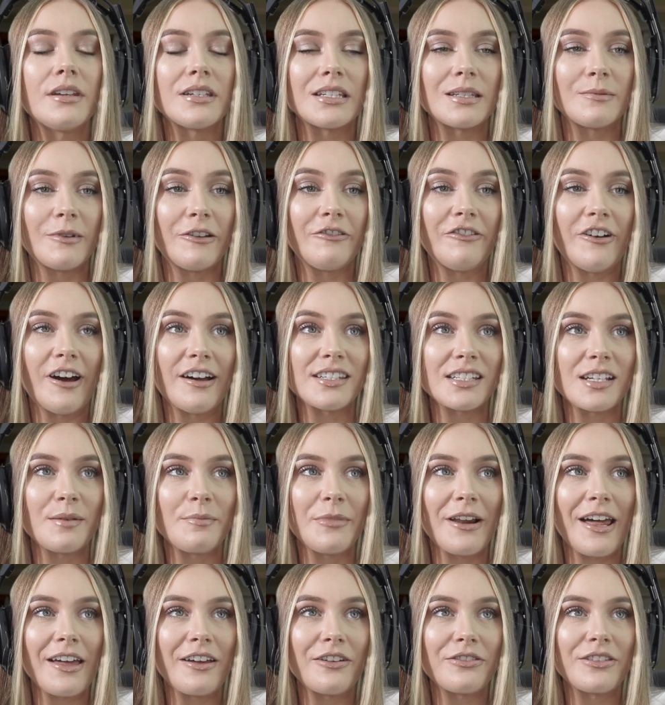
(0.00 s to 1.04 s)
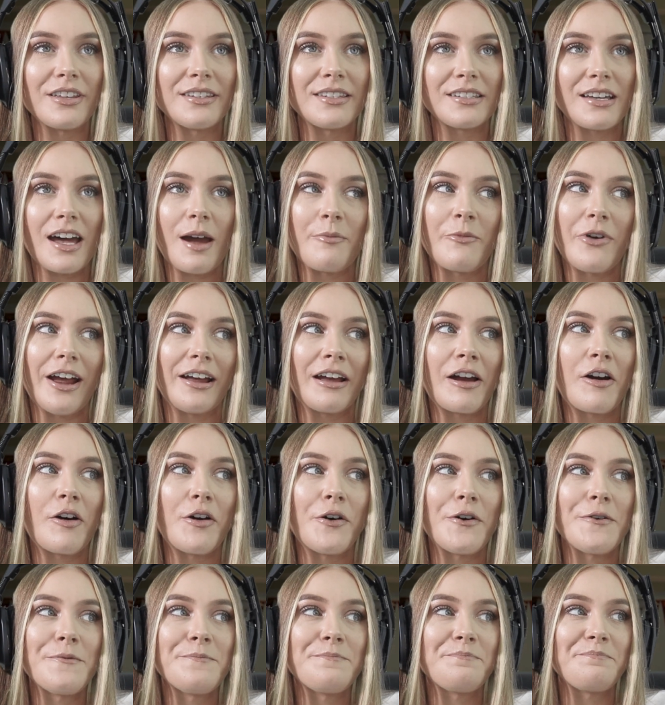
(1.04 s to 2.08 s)
This is my first time playing on this camera
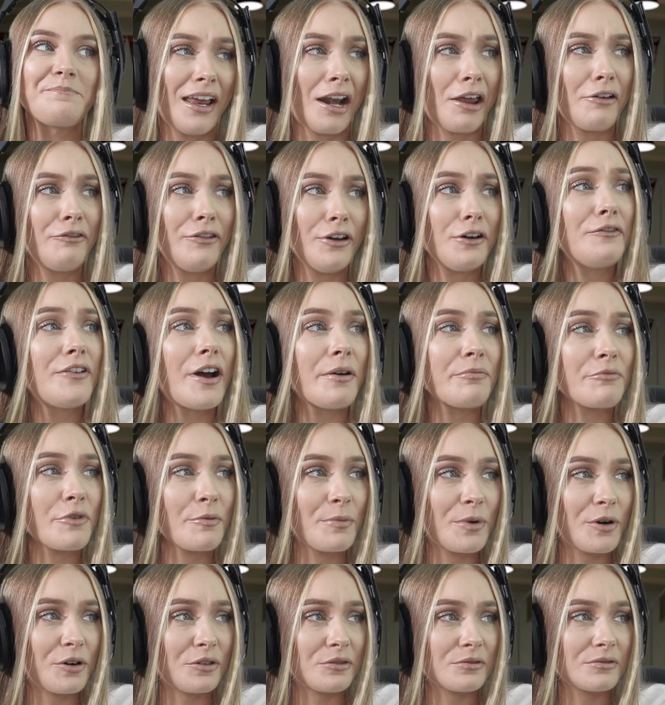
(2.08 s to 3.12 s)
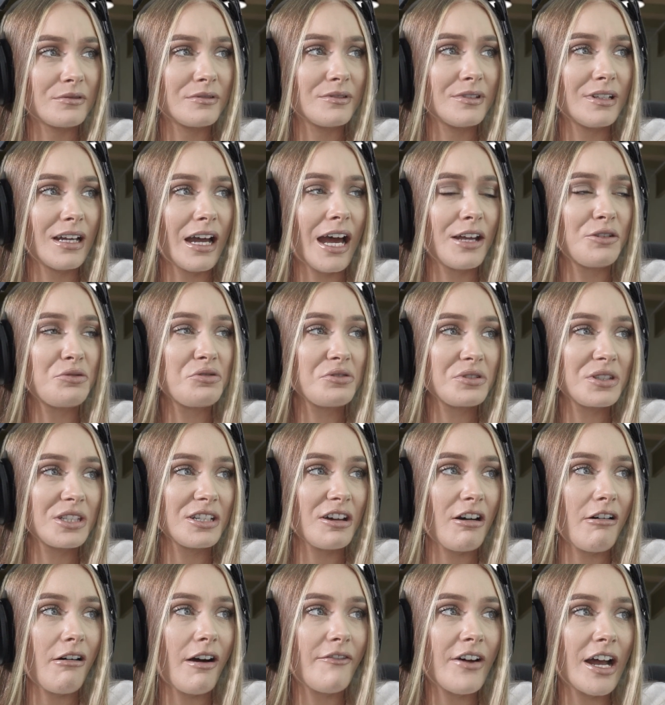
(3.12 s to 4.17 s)
angle, and I feel vulnerable. And also,
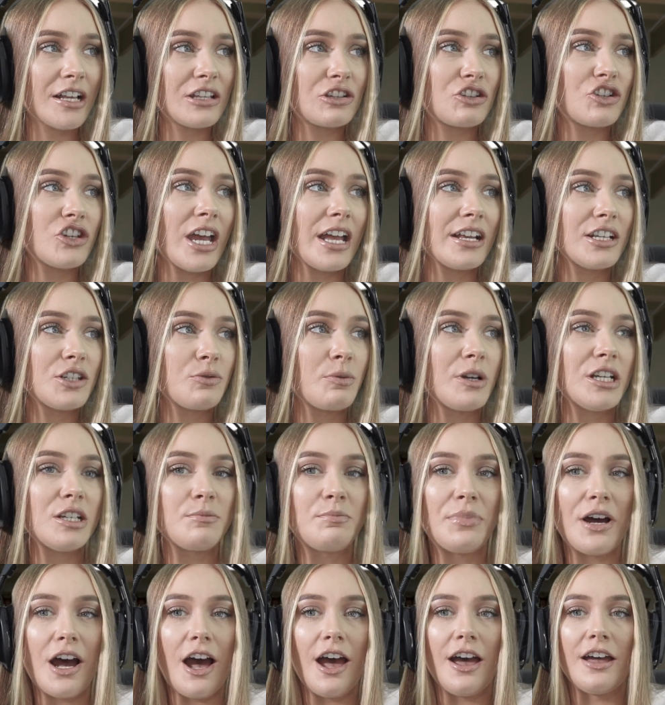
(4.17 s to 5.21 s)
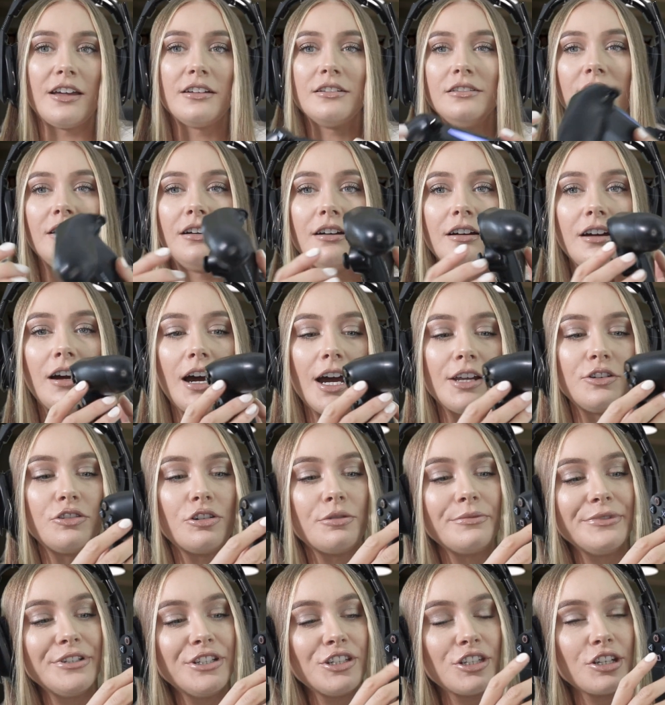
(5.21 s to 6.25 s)
I've had to change which button. I
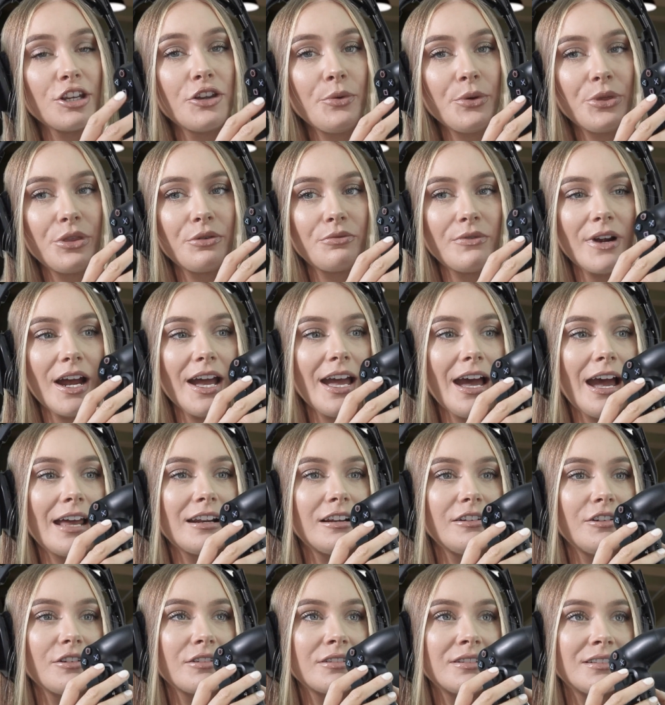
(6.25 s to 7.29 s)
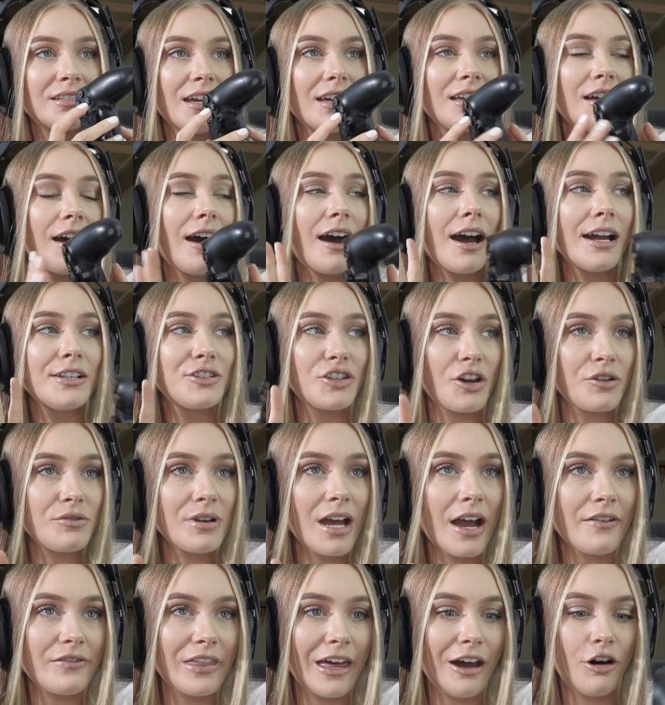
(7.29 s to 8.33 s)
normally shoot with the right analog stick. I don't
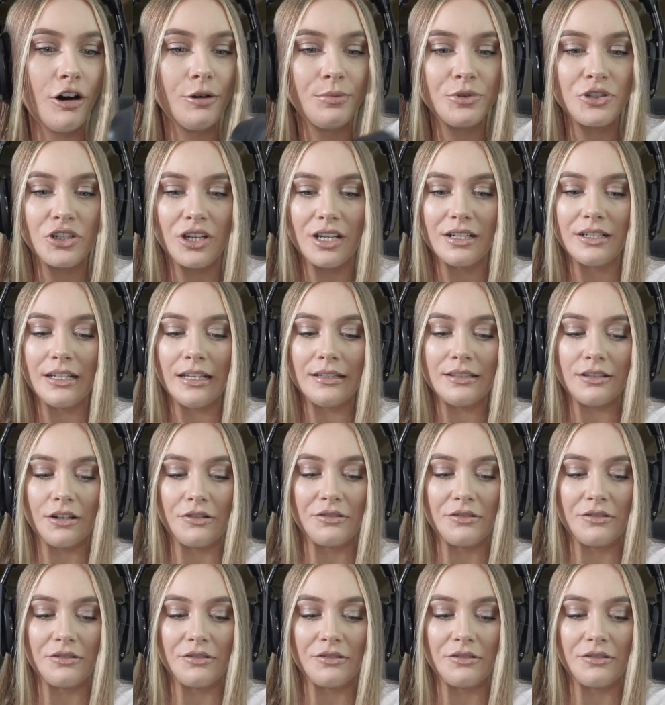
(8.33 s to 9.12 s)
have that option, it's